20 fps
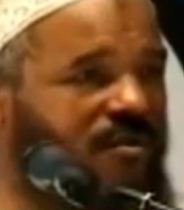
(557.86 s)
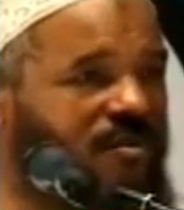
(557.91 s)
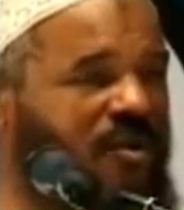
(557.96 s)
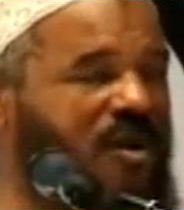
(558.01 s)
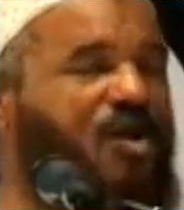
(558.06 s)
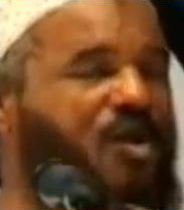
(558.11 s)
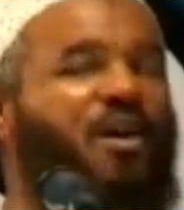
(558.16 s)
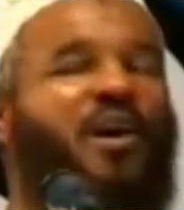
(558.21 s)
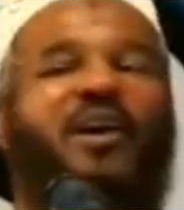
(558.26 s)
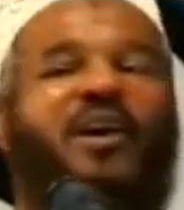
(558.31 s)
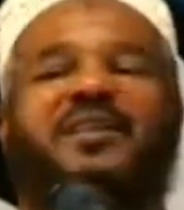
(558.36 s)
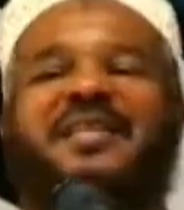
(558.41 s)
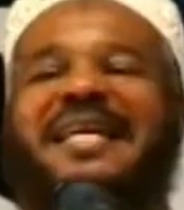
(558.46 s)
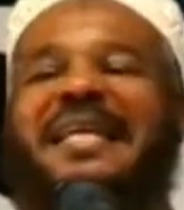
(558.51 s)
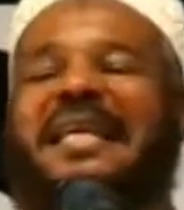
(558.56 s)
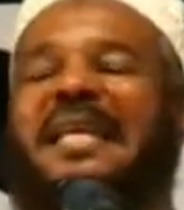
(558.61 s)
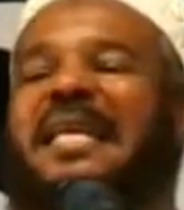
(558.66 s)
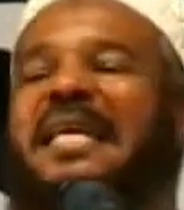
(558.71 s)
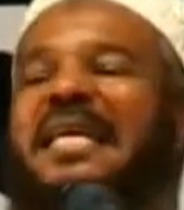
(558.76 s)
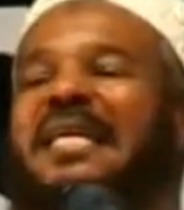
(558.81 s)
Because
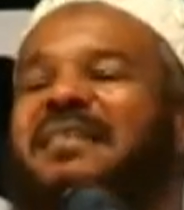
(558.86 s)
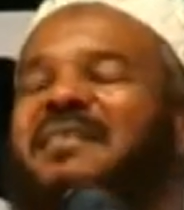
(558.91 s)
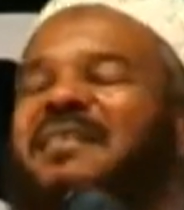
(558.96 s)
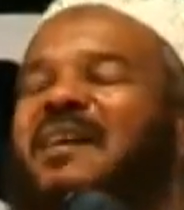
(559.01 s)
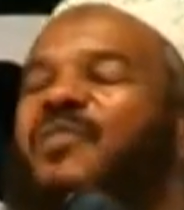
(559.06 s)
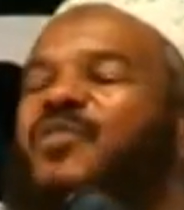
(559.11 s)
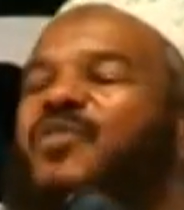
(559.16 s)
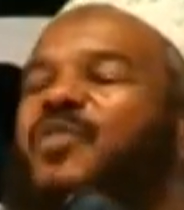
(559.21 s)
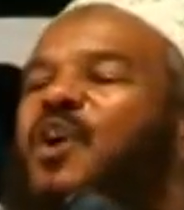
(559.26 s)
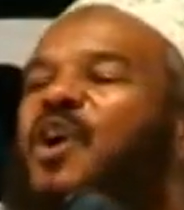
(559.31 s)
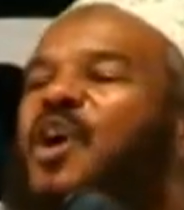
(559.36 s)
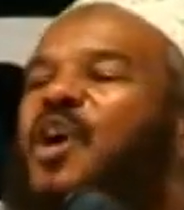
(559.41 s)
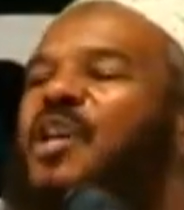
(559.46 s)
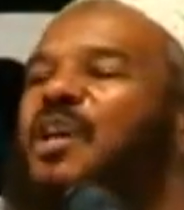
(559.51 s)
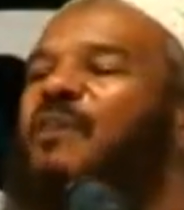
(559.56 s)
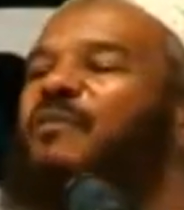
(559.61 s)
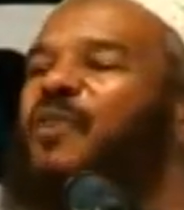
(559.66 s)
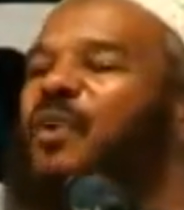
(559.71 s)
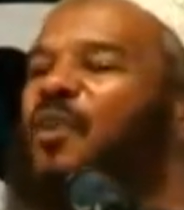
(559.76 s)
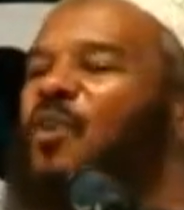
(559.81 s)
at least a third
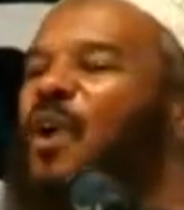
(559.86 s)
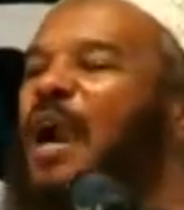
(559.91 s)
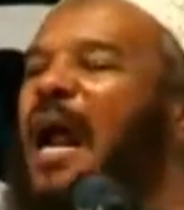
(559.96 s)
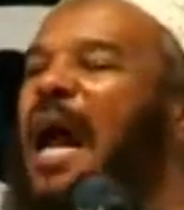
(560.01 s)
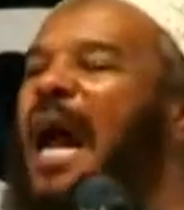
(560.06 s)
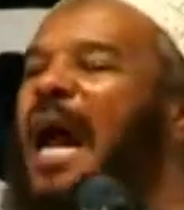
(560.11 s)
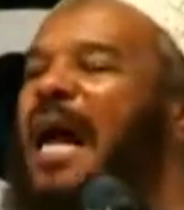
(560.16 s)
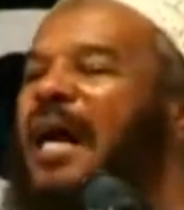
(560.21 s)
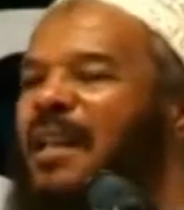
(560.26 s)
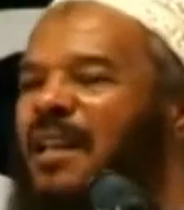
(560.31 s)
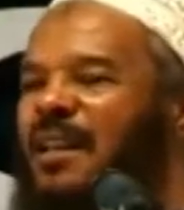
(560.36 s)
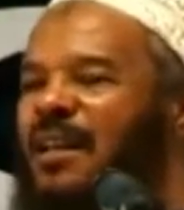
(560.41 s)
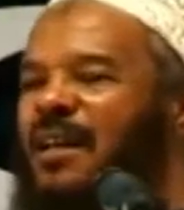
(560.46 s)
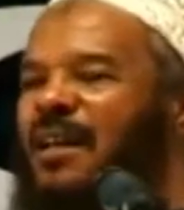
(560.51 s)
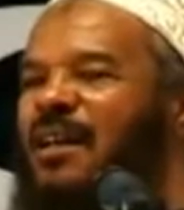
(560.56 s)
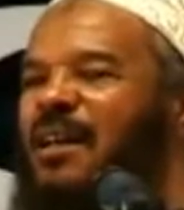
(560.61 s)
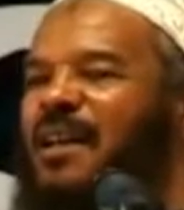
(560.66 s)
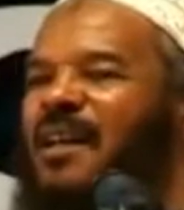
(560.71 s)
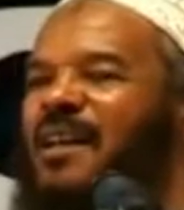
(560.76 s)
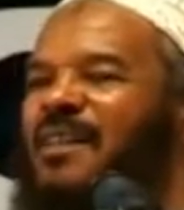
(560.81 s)
of the Quran
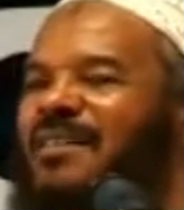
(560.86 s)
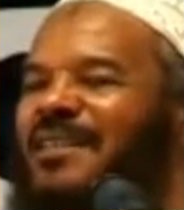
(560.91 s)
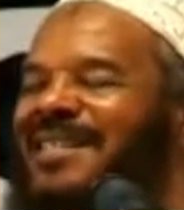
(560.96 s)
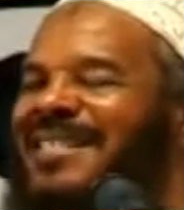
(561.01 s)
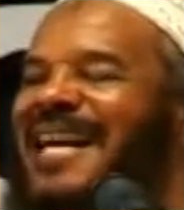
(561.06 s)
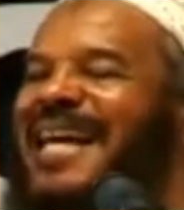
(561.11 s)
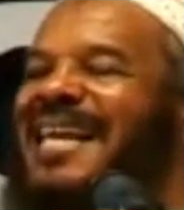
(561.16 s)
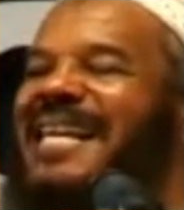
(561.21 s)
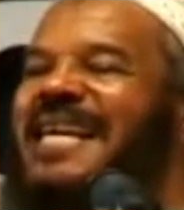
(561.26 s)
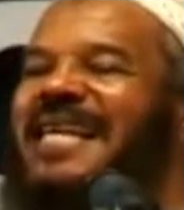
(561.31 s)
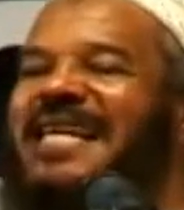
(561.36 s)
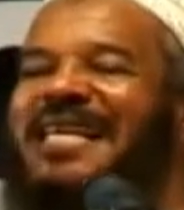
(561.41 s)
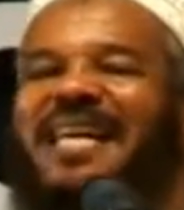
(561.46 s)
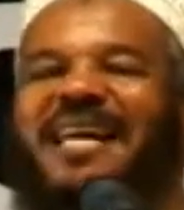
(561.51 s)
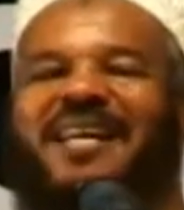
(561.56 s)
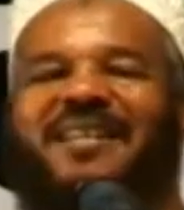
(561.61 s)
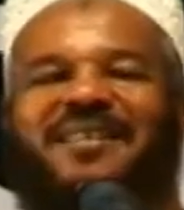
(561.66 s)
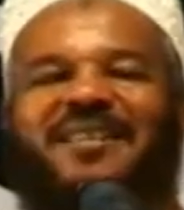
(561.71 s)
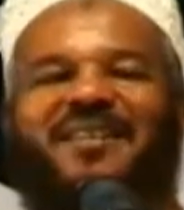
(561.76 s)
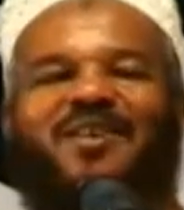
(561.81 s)
is
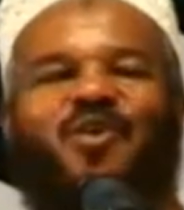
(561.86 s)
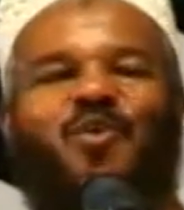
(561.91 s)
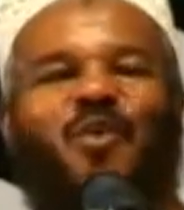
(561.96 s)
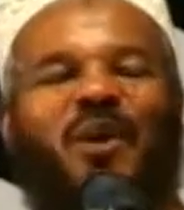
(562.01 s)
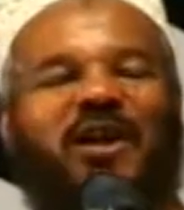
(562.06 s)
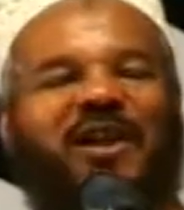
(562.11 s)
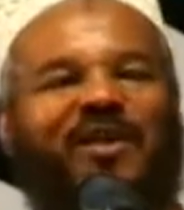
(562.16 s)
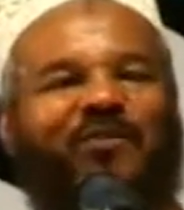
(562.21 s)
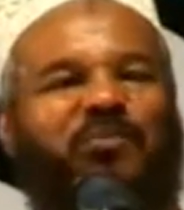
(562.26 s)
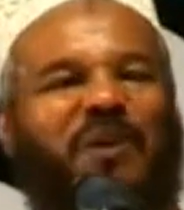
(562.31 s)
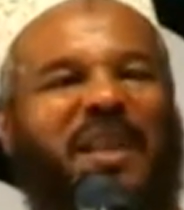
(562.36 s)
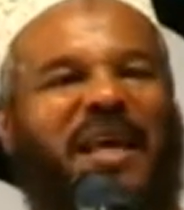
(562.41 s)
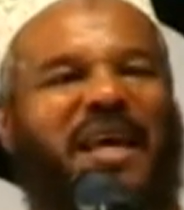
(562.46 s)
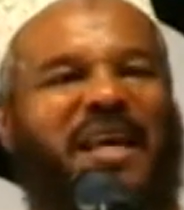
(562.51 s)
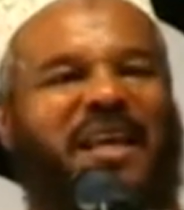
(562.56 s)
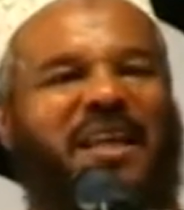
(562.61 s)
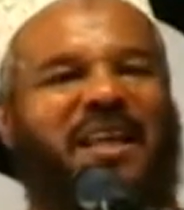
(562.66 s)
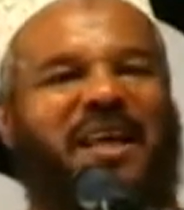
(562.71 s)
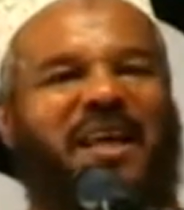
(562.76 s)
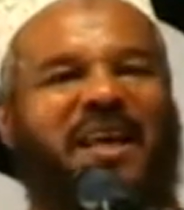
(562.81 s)
dedicated to
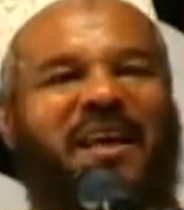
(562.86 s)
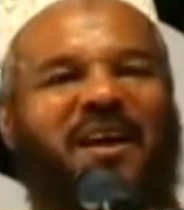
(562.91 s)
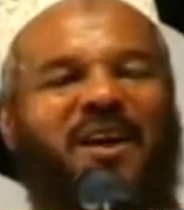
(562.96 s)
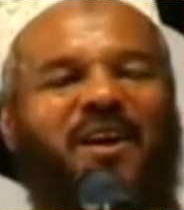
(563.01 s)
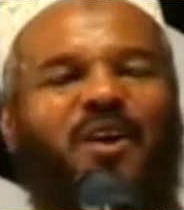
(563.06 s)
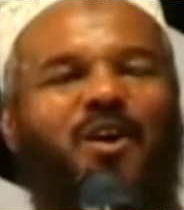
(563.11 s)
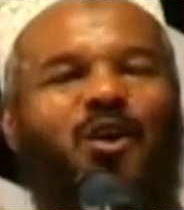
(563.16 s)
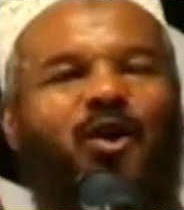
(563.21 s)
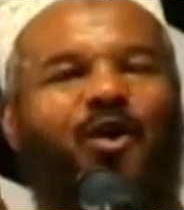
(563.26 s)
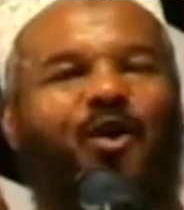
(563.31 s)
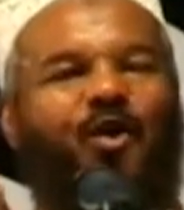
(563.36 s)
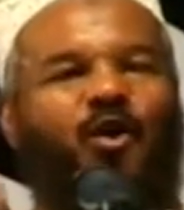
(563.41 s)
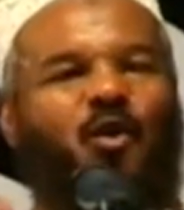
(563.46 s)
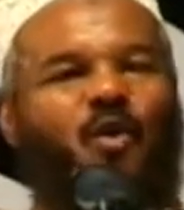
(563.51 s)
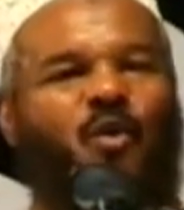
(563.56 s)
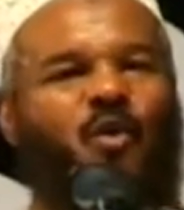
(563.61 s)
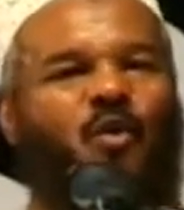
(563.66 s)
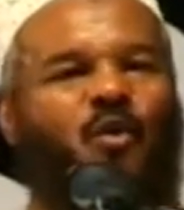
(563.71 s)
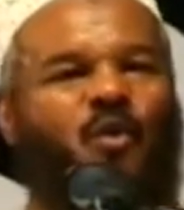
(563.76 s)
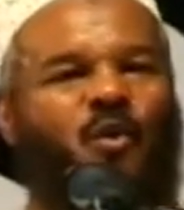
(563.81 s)
explaining
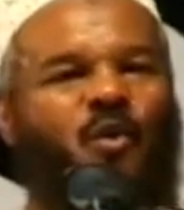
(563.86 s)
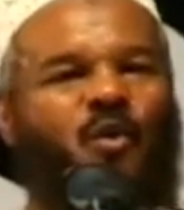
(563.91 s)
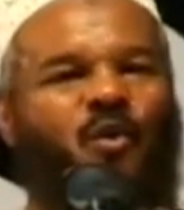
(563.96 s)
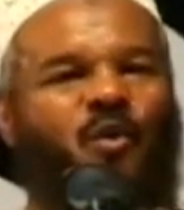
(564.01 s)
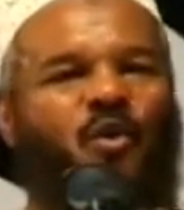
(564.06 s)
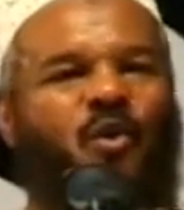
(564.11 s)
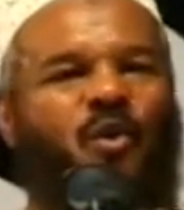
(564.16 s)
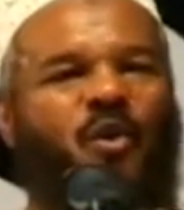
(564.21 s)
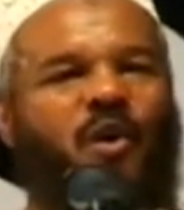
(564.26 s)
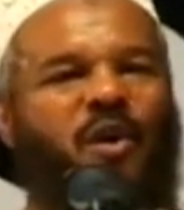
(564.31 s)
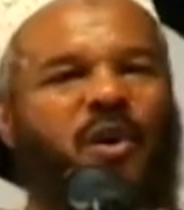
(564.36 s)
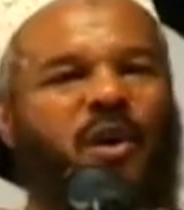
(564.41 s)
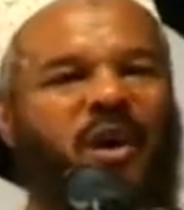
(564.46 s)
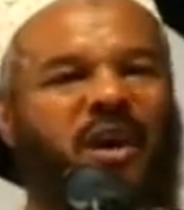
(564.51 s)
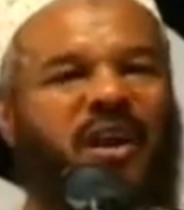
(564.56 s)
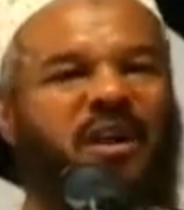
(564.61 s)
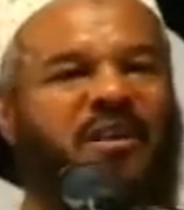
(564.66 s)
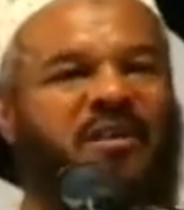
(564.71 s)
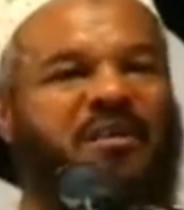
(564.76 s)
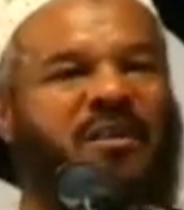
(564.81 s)
who
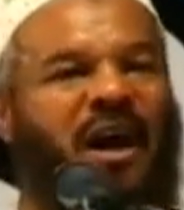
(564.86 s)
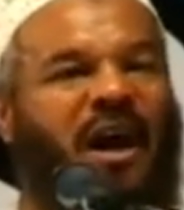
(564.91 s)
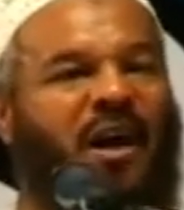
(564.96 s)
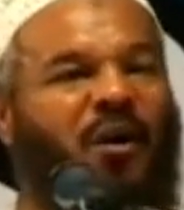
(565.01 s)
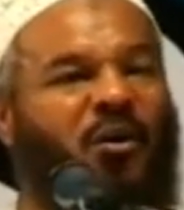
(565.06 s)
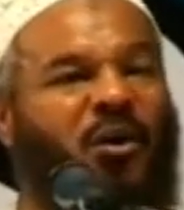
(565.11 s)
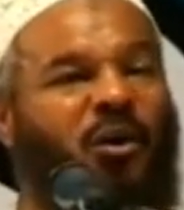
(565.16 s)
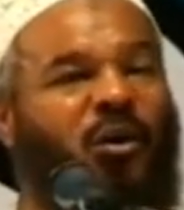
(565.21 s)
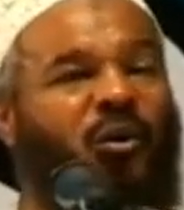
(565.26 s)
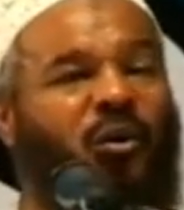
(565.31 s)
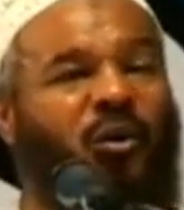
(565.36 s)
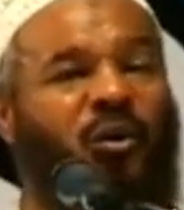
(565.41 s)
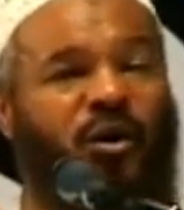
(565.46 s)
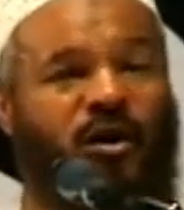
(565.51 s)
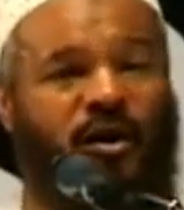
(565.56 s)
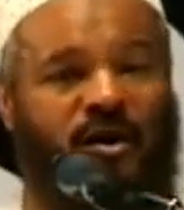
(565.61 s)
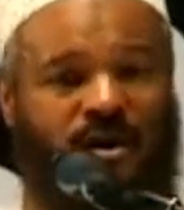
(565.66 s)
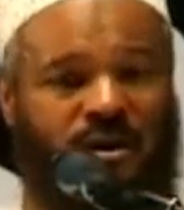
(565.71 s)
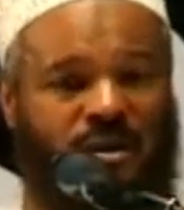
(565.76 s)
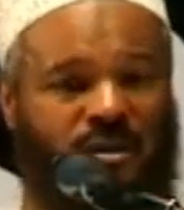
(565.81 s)
is our
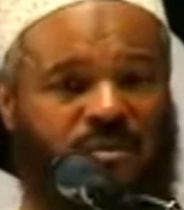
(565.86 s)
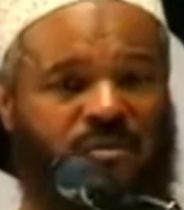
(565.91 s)
Lord.